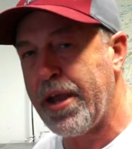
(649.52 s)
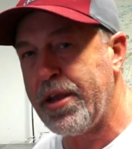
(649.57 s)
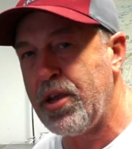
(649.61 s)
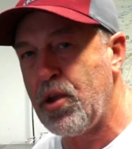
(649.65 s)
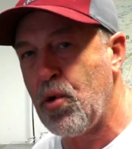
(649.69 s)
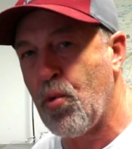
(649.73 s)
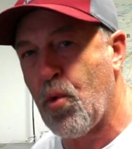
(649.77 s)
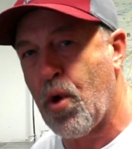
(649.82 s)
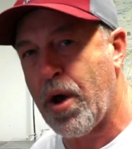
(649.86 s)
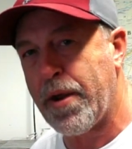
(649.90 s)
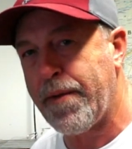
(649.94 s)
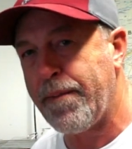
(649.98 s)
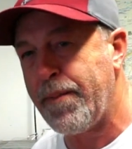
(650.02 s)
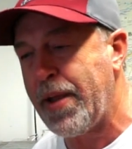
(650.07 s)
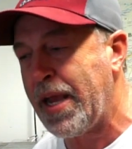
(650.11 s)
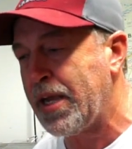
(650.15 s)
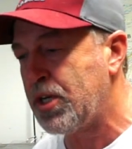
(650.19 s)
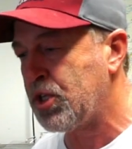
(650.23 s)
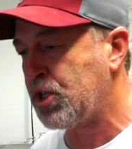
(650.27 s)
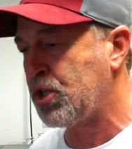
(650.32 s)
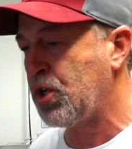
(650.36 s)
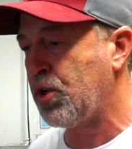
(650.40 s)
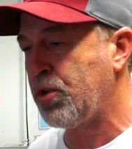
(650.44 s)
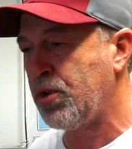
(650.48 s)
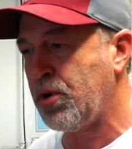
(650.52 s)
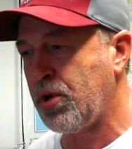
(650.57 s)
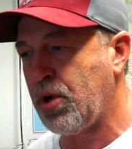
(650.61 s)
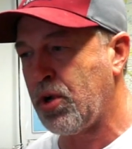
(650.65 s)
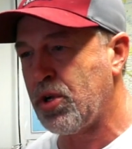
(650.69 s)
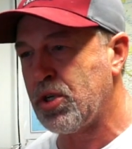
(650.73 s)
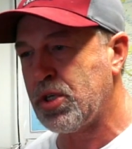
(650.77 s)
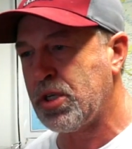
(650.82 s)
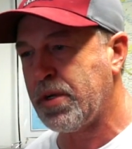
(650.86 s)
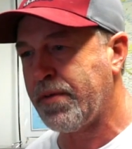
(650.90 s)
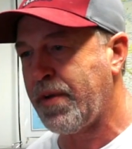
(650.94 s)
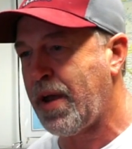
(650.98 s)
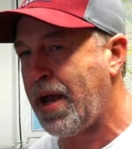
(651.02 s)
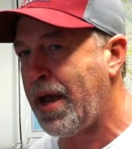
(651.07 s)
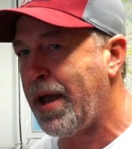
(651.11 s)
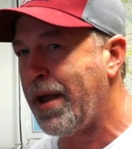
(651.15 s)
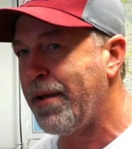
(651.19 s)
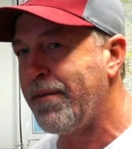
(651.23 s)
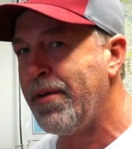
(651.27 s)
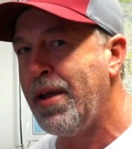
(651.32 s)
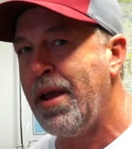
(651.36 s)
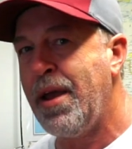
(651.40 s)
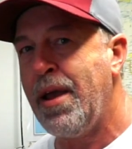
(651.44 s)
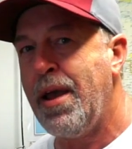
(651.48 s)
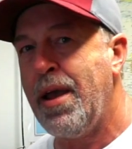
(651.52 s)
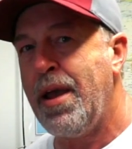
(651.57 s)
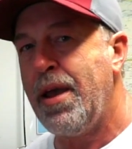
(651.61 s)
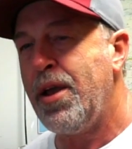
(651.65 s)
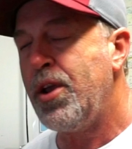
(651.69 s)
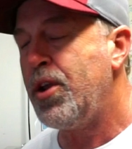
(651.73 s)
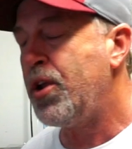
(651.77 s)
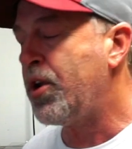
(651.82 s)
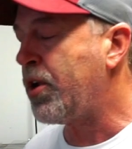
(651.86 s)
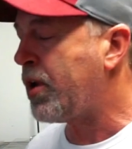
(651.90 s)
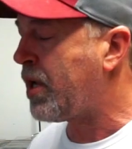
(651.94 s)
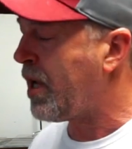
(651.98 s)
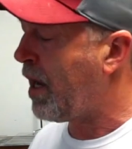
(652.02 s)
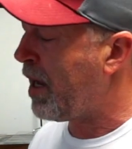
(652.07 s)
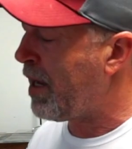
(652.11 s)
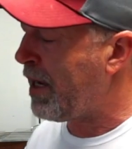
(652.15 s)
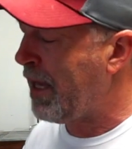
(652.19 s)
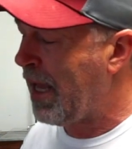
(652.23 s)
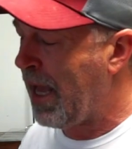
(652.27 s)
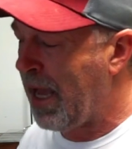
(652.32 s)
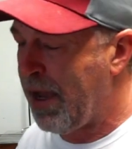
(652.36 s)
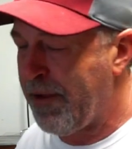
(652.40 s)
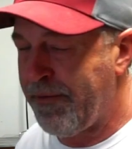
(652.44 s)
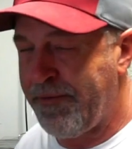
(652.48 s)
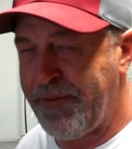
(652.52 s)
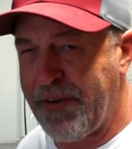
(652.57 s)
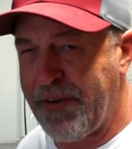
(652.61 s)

and you want to make sure they're gonna survive. You're gonna have